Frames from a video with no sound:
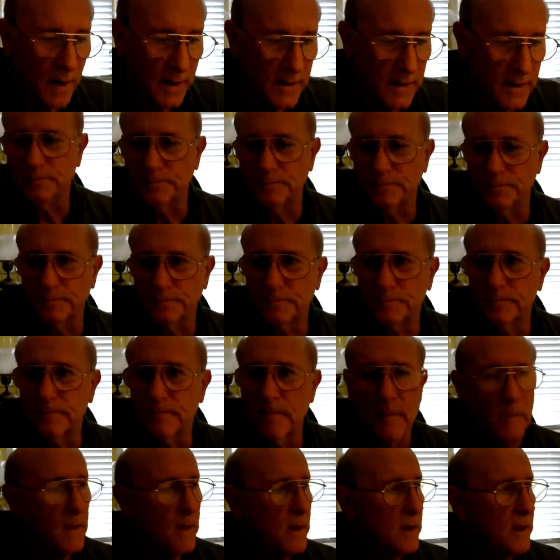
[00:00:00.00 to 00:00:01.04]
2,
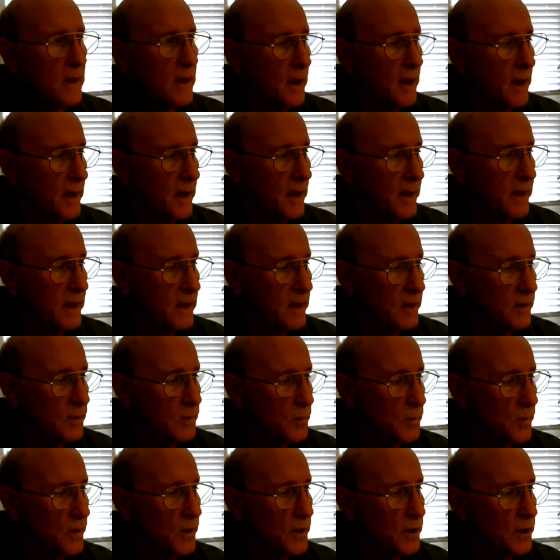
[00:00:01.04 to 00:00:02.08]

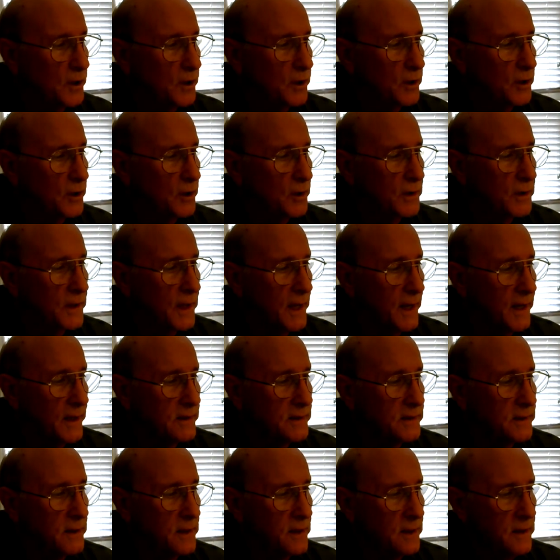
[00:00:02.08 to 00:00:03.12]
and we're going to
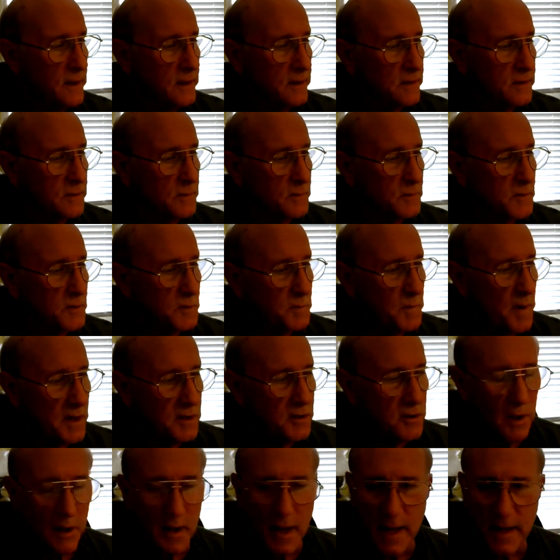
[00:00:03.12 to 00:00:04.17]
look at some
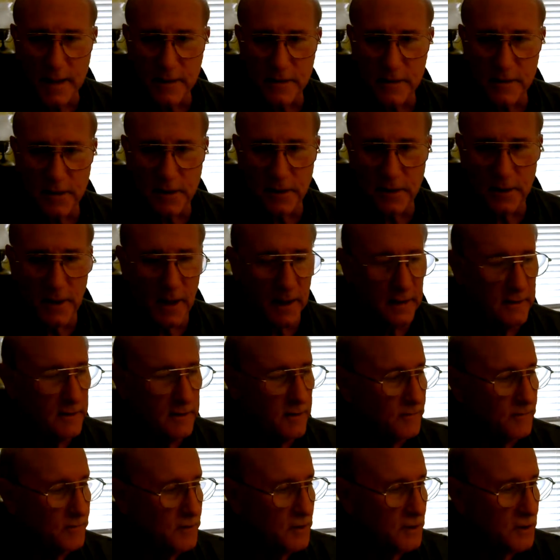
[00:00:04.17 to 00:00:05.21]
specialized
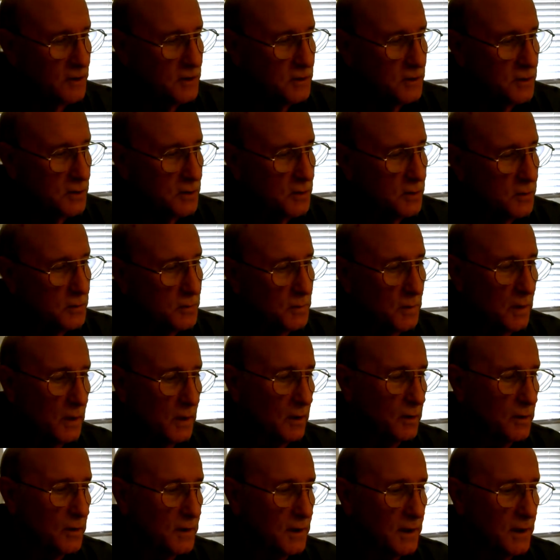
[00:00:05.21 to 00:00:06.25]

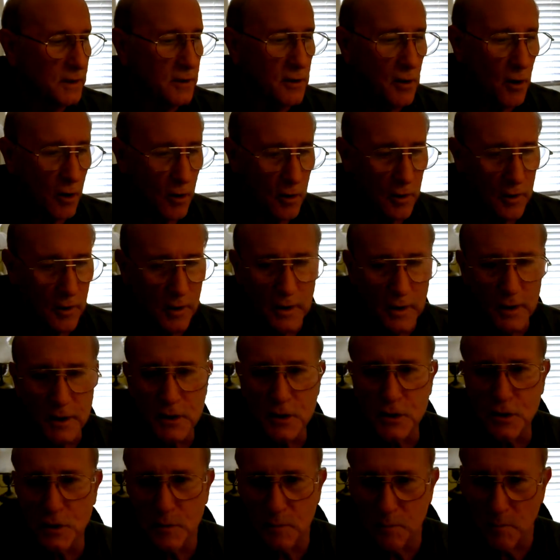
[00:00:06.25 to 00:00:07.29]
connective
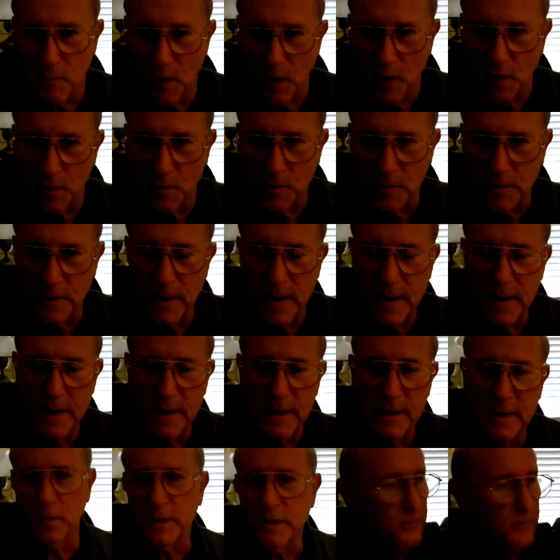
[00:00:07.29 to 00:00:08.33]
tissues. We're going to look at
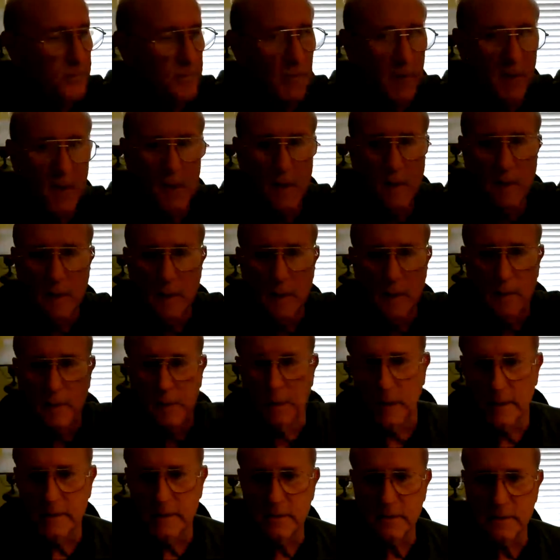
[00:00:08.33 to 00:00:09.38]
cartilage. So
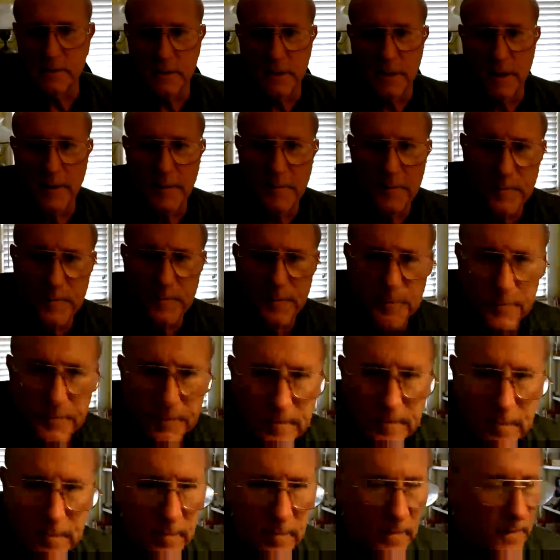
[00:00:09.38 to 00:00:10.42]
let's start
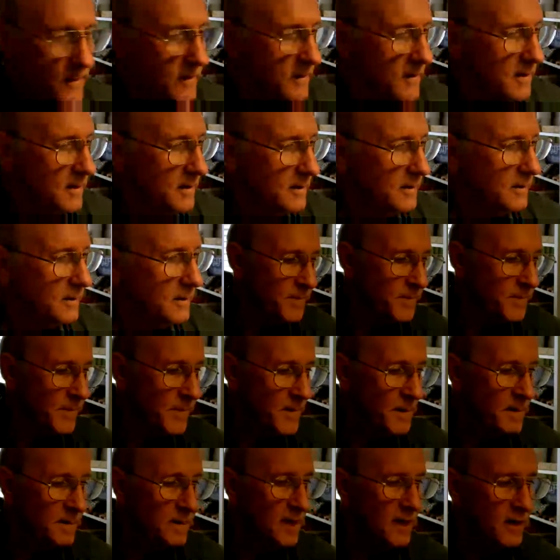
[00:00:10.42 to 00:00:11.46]

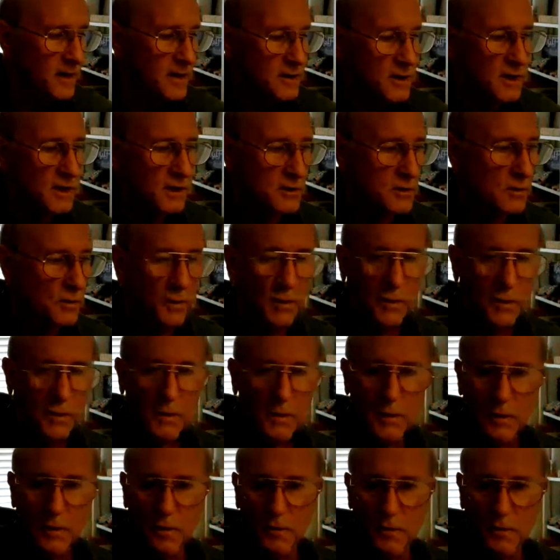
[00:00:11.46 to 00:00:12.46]
off with this cartilage.